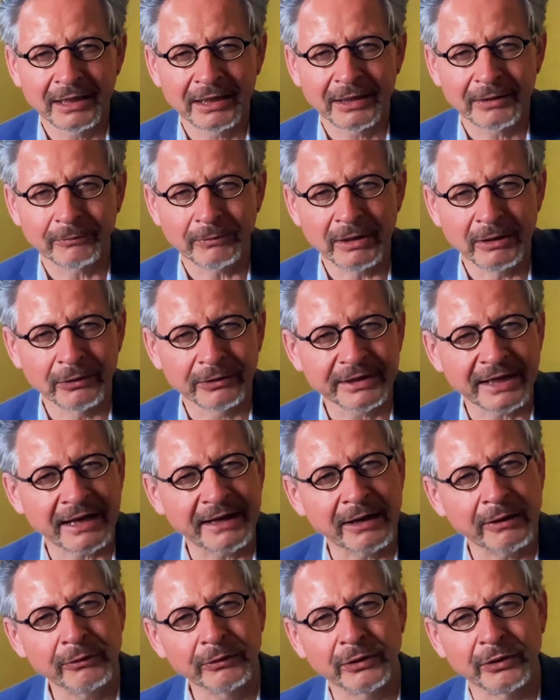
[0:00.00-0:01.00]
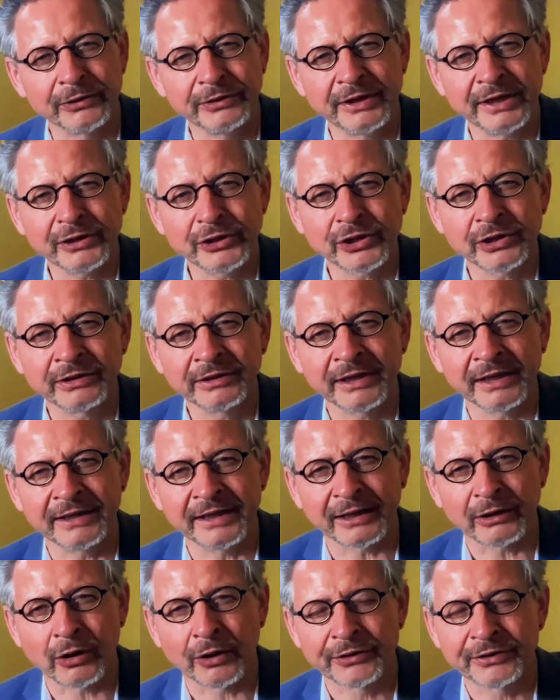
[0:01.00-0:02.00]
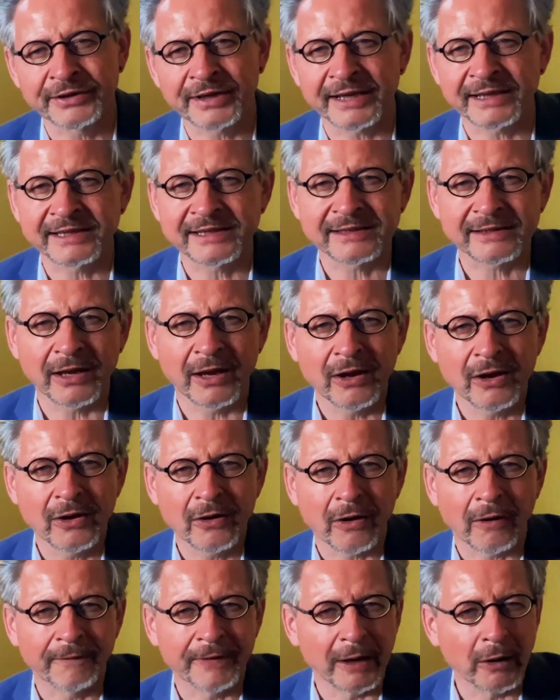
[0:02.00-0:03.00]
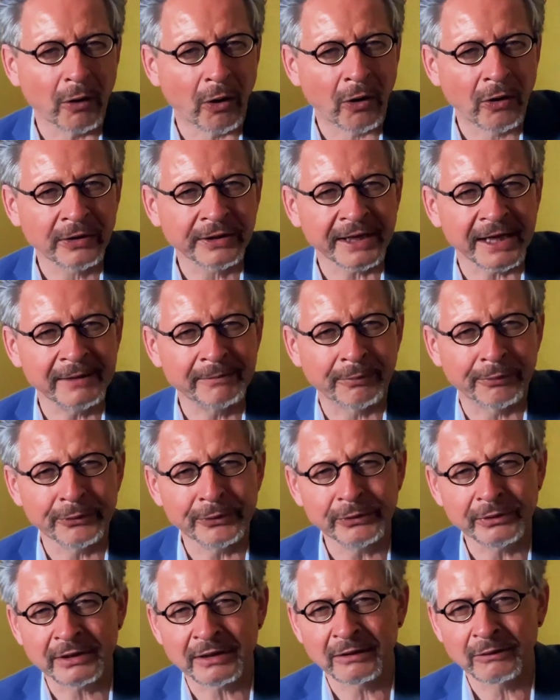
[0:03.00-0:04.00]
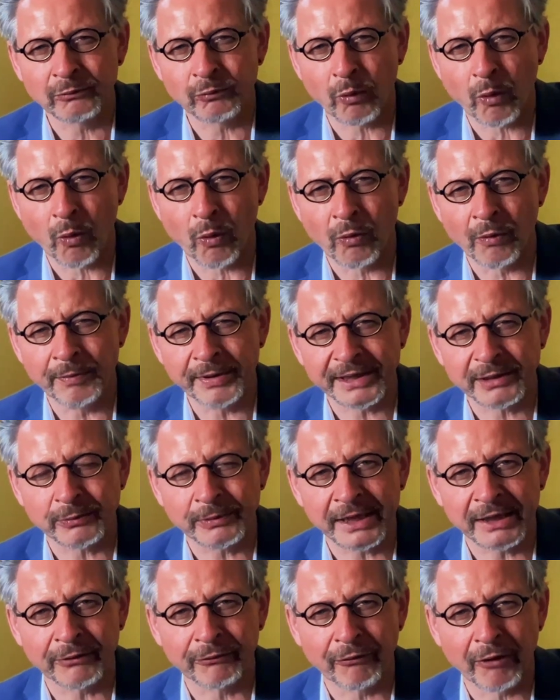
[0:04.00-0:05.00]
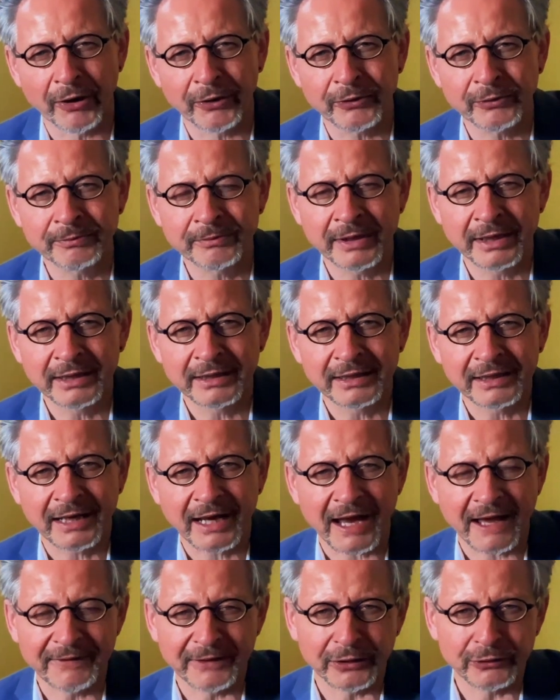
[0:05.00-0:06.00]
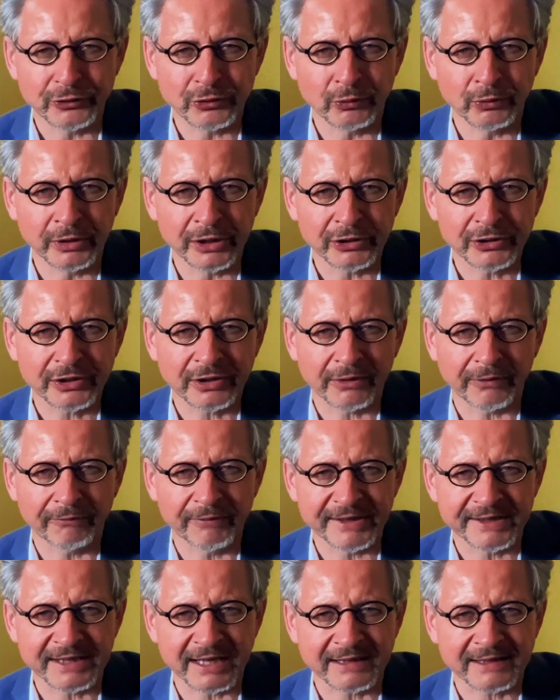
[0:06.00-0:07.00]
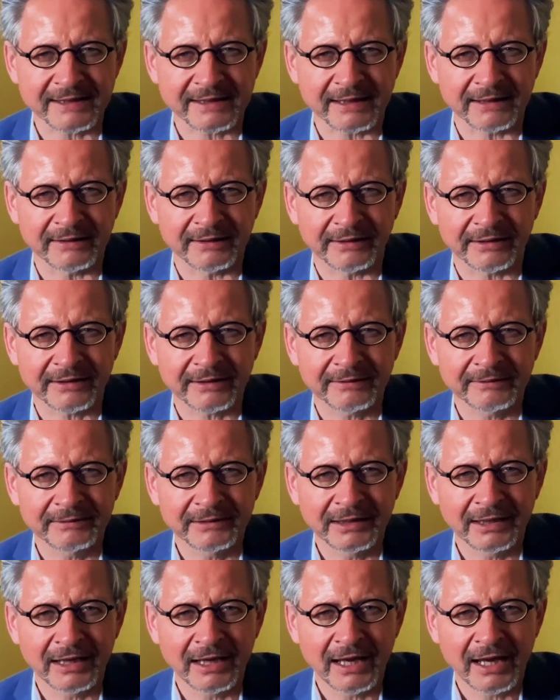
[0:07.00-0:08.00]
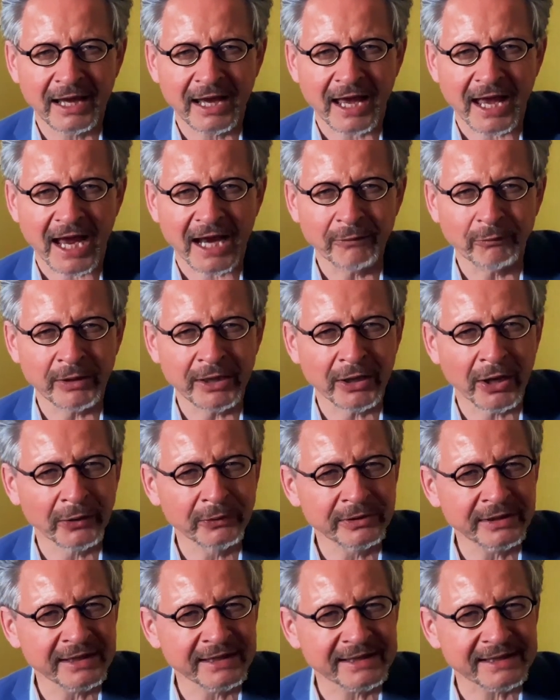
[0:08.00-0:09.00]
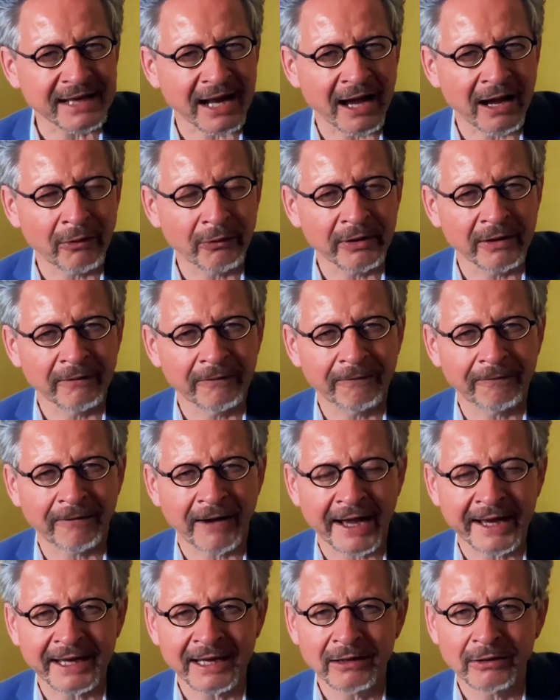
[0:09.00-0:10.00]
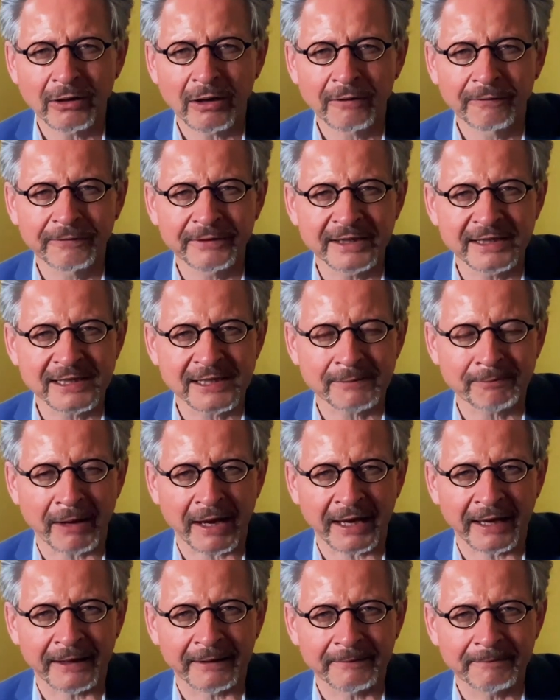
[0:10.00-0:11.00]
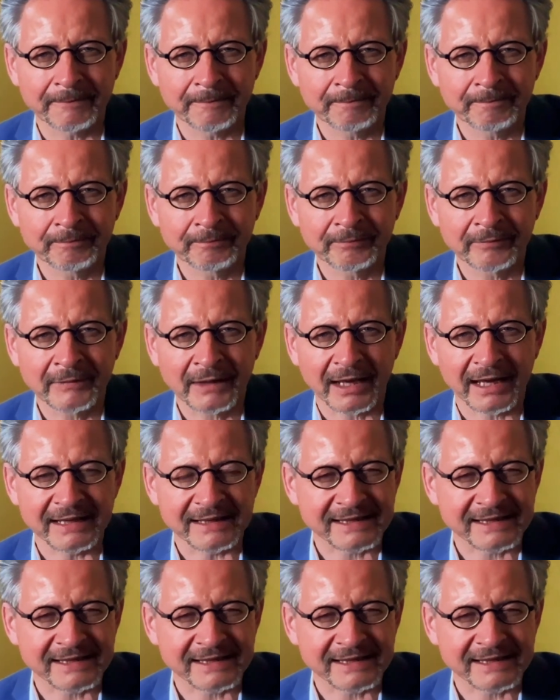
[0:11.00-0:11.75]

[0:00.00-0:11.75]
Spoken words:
We looked at her condition in the context of the long and brutal war between Rome and the Jewish resistance. And we noticed how her fire of despair and